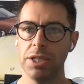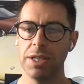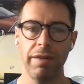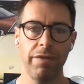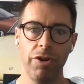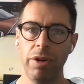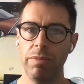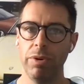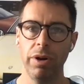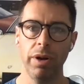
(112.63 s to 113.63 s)
a telephone
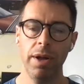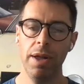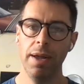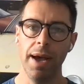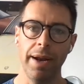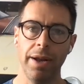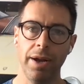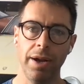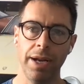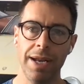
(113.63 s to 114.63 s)
number,
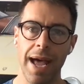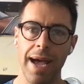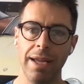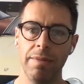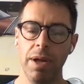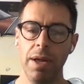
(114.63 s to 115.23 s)
and a name.